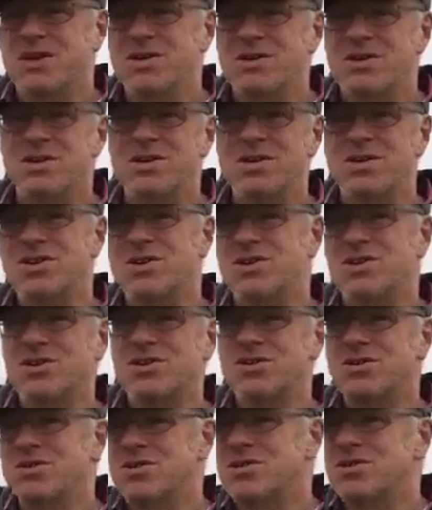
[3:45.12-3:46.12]
all in
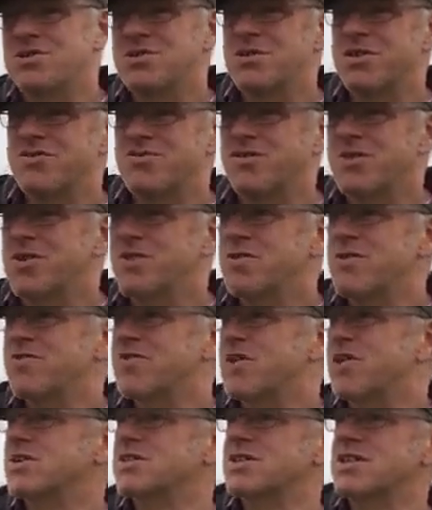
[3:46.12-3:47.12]
all,
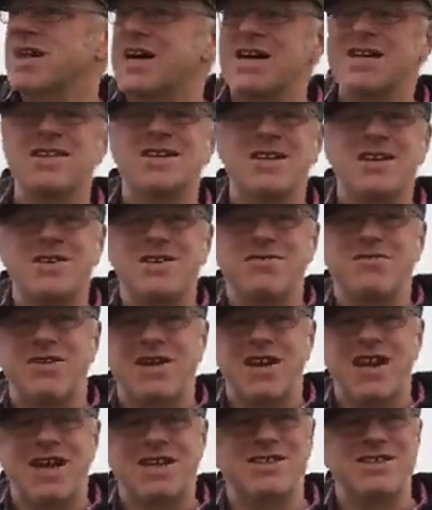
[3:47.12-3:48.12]
we've got an idea of
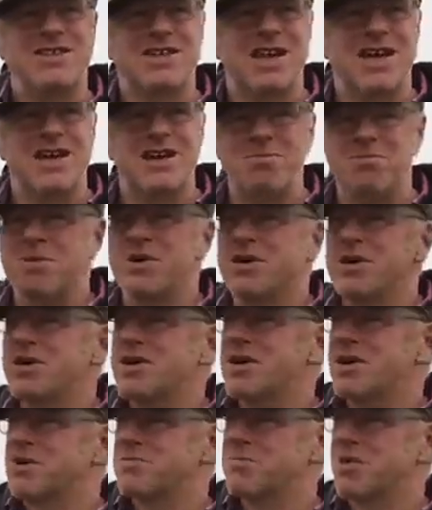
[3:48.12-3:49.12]
the landscape,
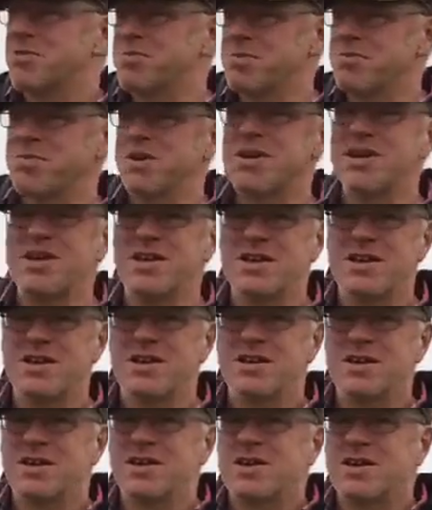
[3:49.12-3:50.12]
probably
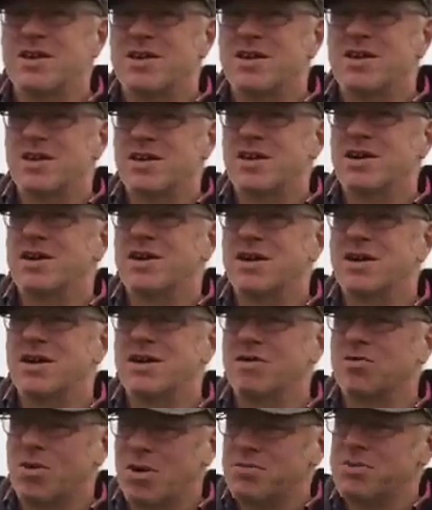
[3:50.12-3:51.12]

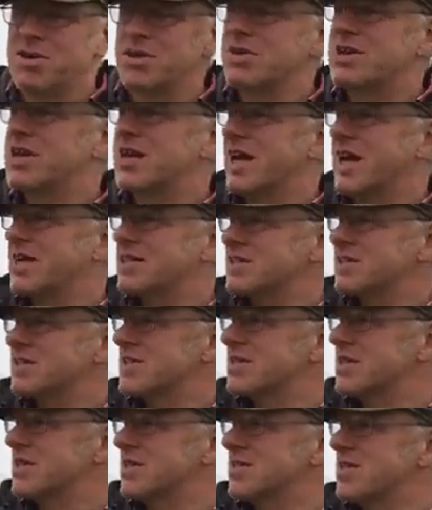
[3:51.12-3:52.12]
what we're looking at
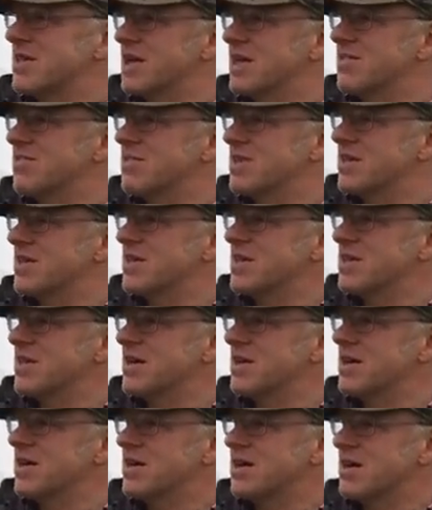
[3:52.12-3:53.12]
in
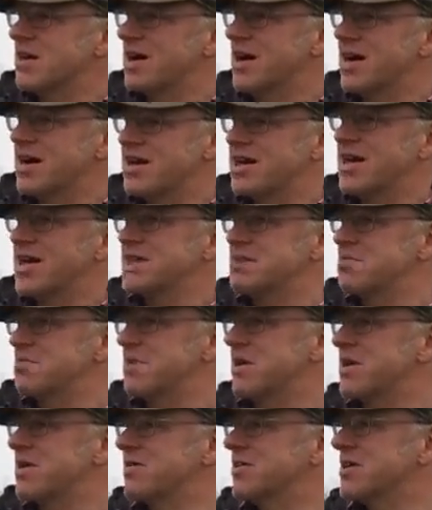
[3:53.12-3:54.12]
the Iron Age
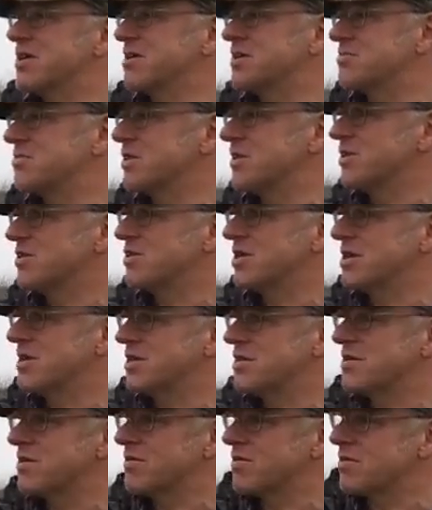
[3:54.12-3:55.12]
period. We're
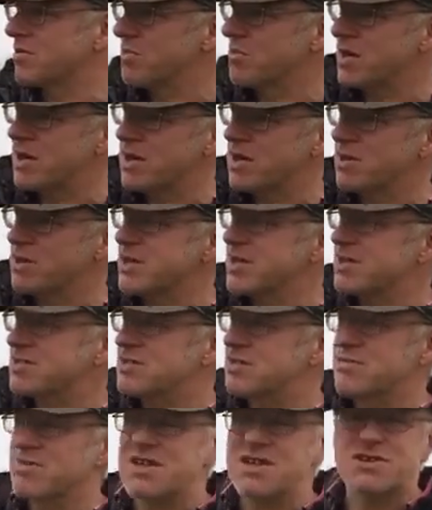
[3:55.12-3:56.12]
looking at
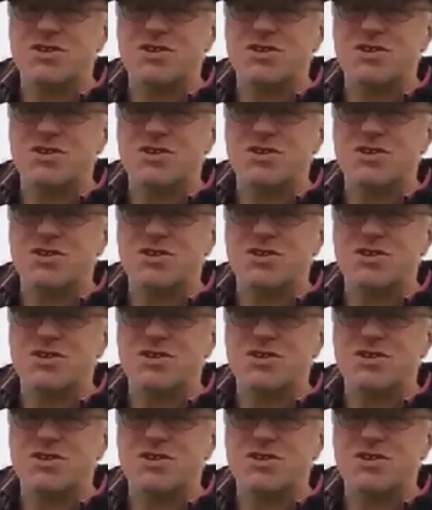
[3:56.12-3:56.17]
something that's